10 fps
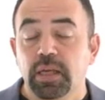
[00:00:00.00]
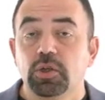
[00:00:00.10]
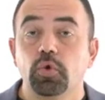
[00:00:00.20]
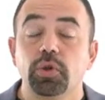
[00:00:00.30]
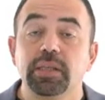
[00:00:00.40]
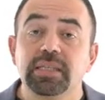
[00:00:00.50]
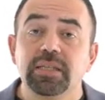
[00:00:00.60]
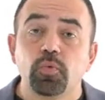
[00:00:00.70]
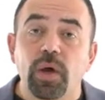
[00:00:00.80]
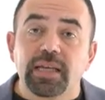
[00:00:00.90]
So this
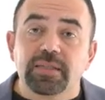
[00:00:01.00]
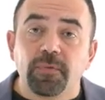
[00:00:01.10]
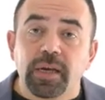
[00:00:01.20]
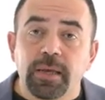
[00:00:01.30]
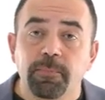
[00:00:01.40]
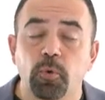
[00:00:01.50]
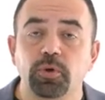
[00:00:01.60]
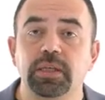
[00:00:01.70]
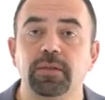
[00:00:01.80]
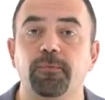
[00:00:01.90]
is why it's very
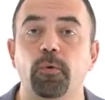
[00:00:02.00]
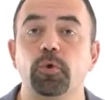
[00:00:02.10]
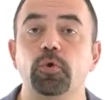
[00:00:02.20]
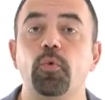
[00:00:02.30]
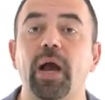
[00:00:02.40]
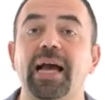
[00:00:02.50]
important for you